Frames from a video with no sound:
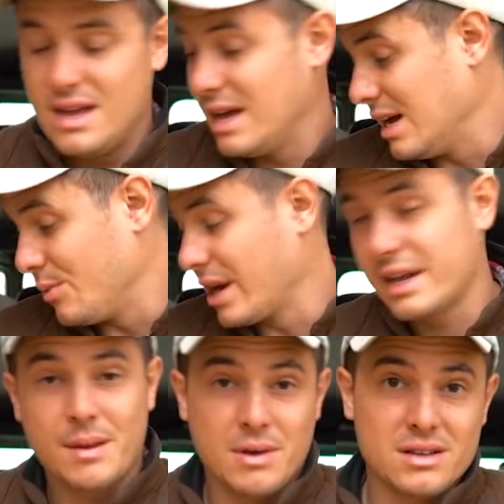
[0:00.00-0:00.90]
we're going to
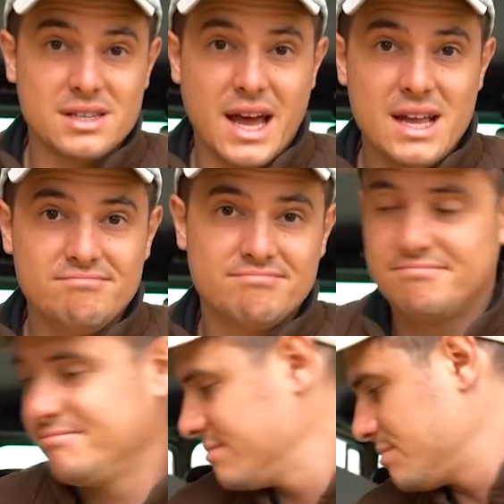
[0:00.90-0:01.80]
keep going today.
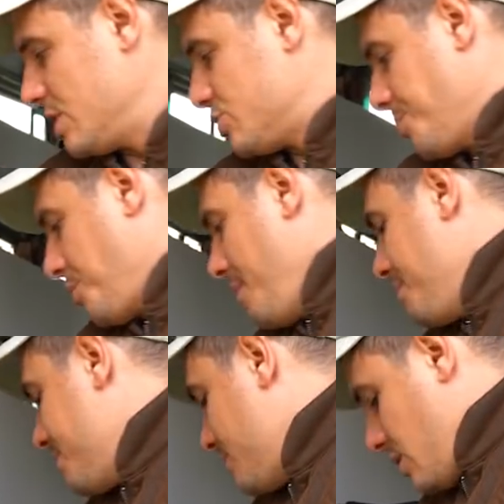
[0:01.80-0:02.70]
Bit of trip prep.
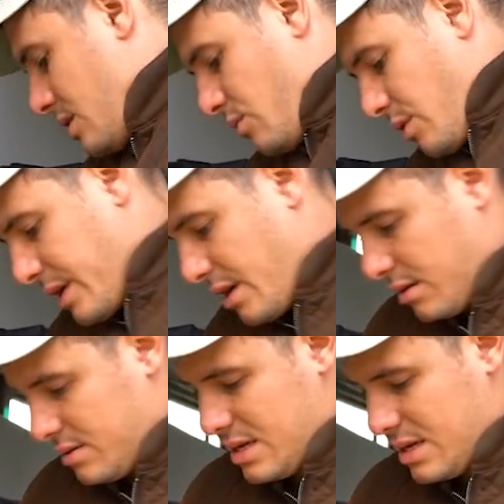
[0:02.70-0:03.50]
What do we got?